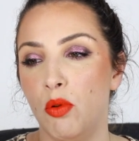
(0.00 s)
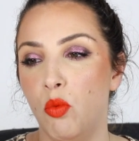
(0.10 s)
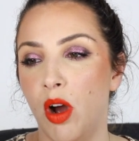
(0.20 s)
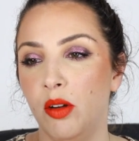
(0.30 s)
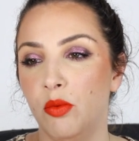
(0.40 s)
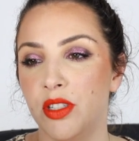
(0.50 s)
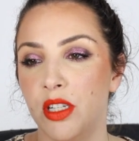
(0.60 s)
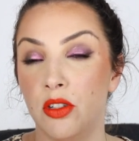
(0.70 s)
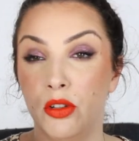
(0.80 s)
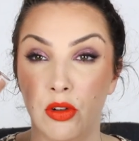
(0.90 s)
One was
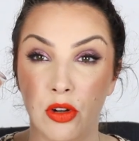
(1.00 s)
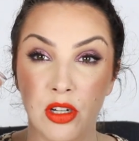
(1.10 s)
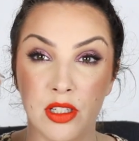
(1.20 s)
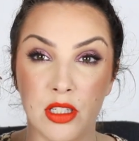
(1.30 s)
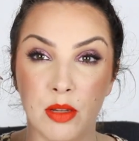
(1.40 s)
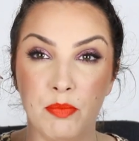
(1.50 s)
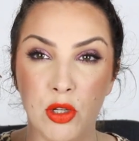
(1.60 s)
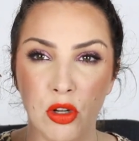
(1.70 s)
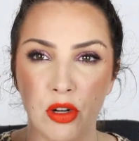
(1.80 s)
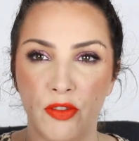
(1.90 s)
this nude, because it's a
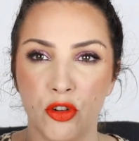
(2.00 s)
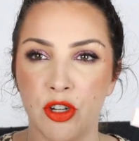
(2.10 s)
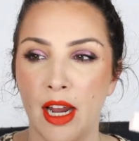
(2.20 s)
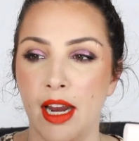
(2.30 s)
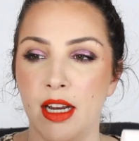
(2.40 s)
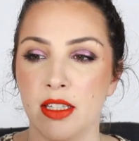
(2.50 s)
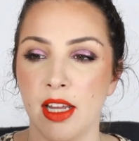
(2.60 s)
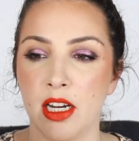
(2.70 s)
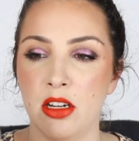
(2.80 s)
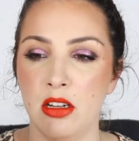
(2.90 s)
beautiful shade. It's
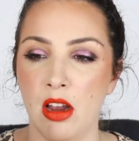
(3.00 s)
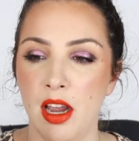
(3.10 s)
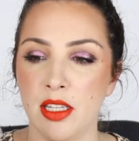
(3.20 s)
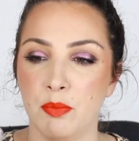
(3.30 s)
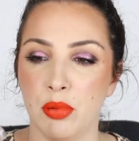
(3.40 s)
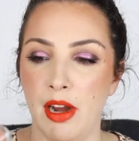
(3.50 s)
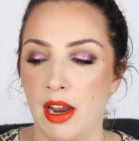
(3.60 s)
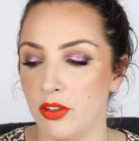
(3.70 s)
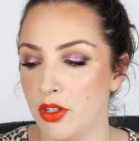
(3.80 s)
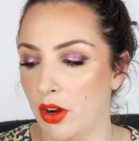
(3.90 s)
like a nice
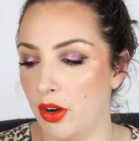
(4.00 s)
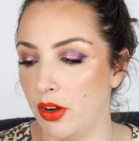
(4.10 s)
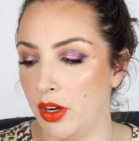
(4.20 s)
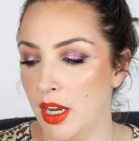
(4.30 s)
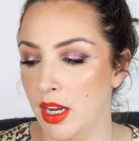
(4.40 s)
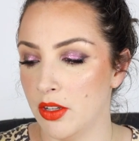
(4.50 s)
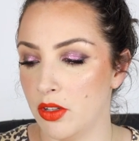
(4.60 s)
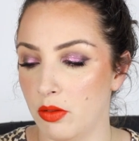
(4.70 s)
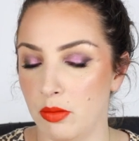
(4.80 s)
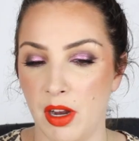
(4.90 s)
brown tone.
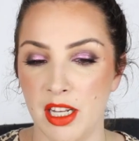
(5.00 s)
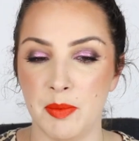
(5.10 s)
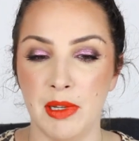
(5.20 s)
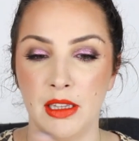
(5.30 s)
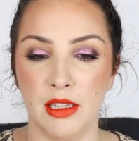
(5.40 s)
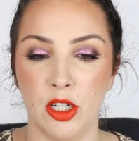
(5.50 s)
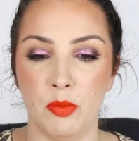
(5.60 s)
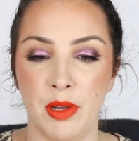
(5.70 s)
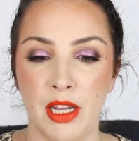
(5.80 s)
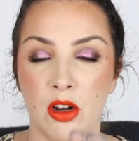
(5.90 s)
Sort of reminds me a
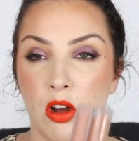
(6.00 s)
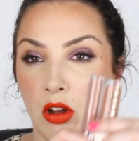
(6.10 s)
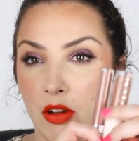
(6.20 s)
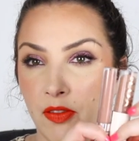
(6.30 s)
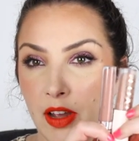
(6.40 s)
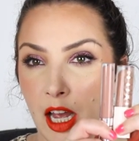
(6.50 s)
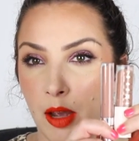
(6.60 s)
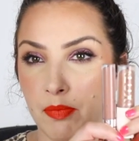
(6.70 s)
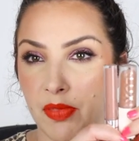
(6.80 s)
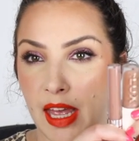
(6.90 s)
little bit of
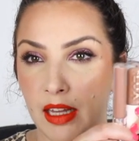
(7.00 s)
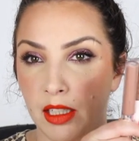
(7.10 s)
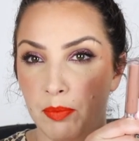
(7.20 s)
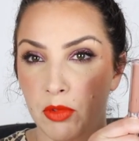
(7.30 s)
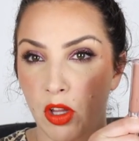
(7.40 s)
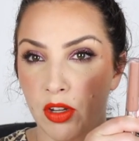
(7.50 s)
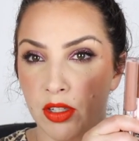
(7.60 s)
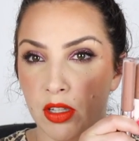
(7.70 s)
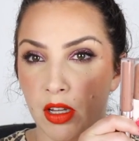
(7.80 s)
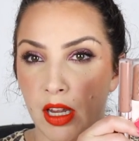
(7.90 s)
that lip
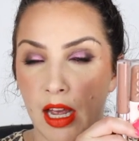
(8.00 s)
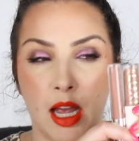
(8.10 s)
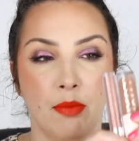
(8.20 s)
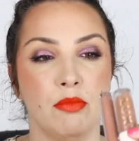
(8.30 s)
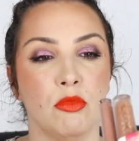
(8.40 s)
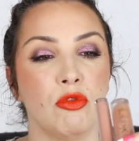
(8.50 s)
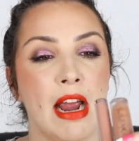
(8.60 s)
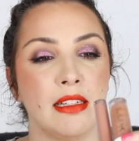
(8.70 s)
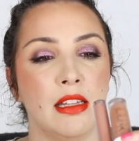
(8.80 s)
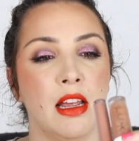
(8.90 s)
gloss, the
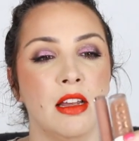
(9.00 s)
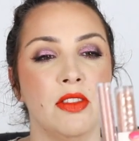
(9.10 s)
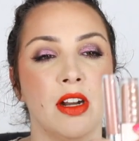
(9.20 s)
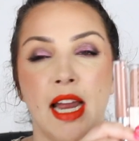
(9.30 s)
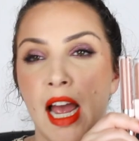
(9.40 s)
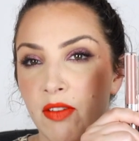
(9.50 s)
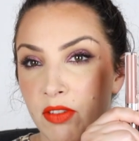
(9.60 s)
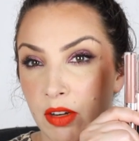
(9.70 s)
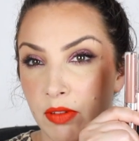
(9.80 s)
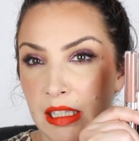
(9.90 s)
Rattler that I have
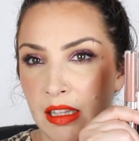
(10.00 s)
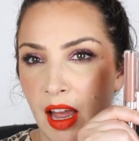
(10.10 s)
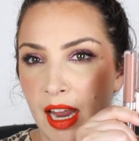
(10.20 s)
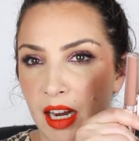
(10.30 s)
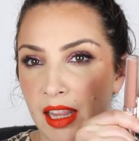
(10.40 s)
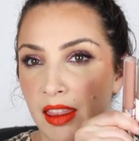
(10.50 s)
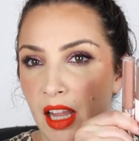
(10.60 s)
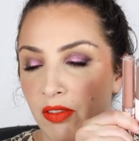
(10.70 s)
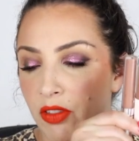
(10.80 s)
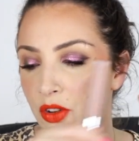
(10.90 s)
that I really like. I
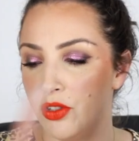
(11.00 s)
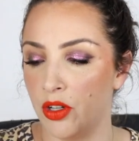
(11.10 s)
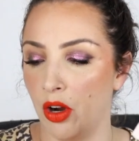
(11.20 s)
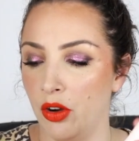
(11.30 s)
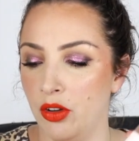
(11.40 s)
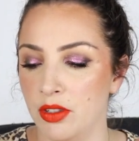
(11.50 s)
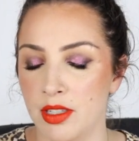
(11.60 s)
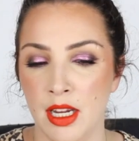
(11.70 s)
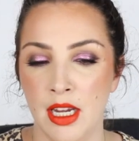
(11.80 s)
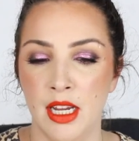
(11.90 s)
love those tones.
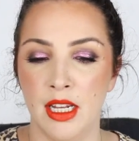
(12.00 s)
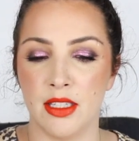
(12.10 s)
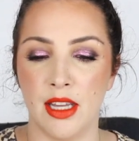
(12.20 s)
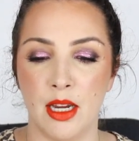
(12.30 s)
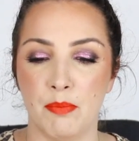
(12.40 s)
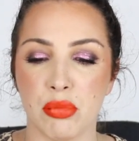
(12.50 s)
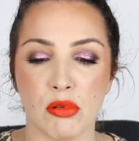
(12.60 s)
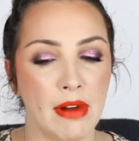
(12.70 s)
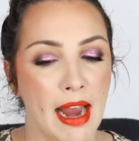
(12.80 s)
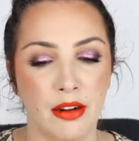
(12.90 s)
It's like a
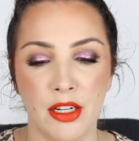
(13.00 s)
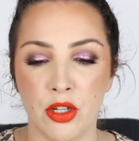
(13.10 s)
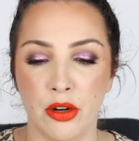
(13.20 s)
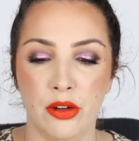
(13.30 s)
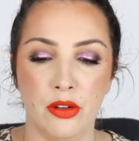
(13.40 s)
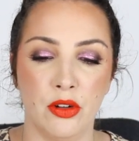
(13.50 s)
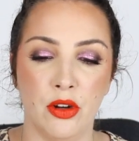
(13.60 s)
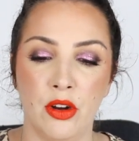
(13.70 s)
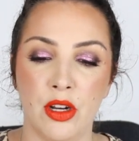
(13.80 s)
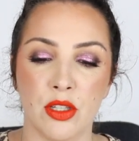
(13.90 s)
browny tone
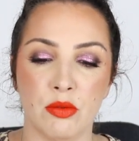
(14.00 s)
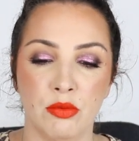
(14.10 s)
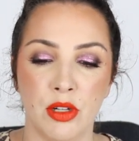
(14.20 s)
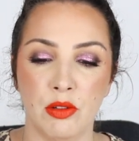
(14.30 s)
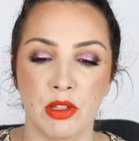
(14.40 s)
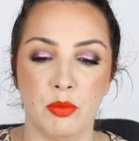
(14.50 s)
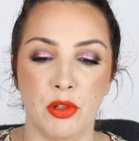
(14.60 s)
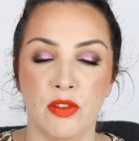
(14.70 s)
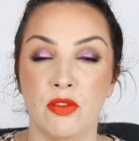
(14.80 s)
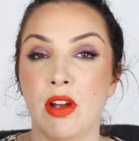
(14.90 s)
nude. It's really, really
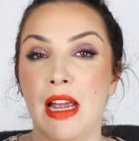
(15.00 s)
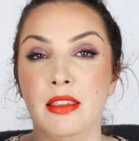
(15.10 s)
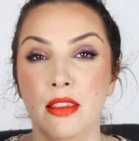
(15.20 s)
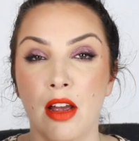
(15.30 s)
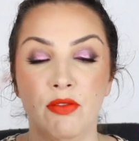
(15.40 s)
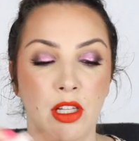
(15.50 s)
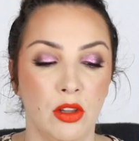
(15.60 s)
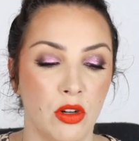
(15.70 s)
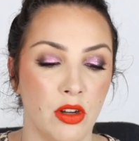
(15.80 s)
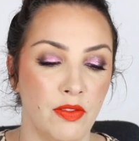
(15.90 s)
beautiful. I love the
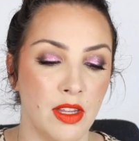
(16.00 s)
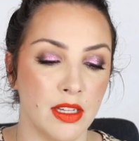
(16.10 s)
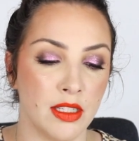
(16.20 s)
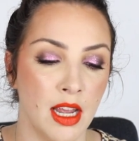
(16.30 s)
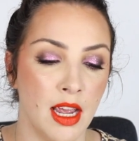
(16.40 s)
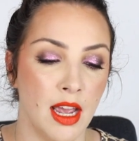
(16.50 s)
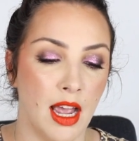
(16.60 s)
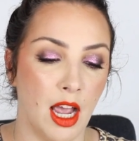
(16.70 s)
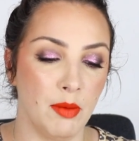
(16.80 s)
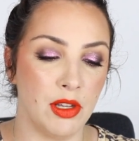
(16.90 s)
look of this.
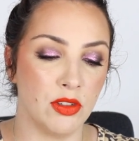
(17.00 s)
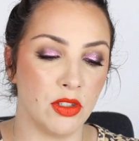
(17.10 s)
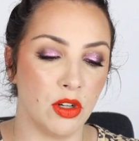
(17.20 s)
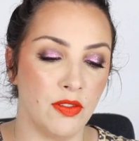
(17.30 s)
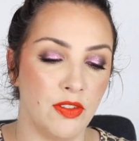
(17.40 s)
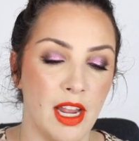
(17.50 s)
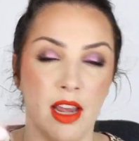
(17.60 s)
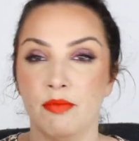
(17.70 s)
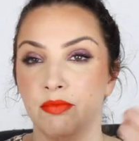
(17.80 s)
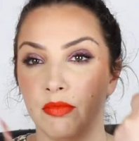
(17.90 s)
It's sort of,
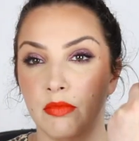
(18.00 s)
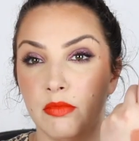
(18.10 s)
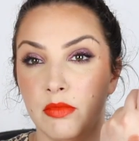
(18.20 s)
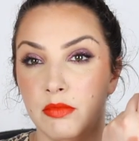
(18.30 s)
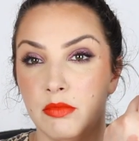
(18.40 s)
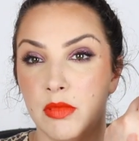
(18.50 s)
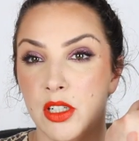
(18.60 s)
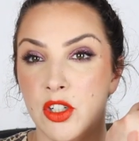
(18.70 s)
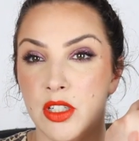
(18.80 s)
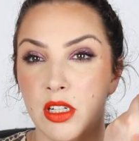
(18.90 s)
yeah,
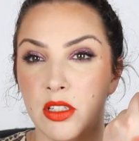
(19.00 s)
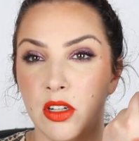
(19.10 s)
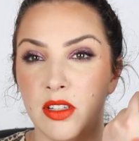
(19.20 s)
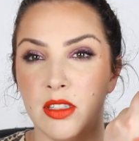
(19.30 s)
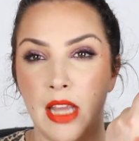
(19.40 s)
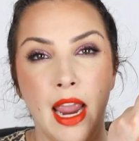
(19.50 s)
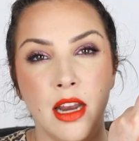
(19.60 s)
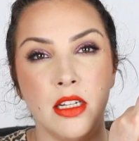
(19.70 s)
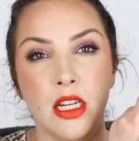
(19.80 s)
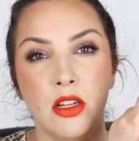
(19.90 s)
just a sort of
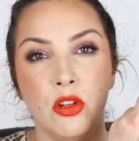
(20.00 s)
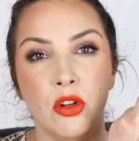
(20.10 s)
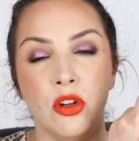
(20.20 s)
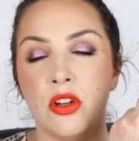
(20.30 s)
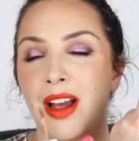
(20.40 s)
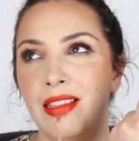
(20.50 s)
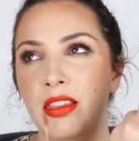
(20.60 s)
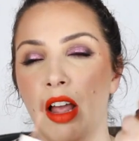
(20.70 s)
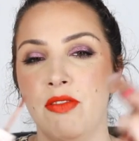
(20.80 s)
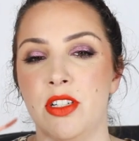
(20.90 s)
sandy nude. I
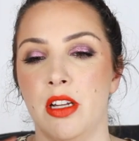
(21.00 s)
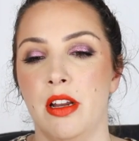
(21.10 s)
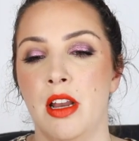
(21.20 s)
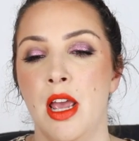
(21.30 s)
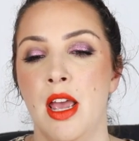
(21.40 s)
loved it.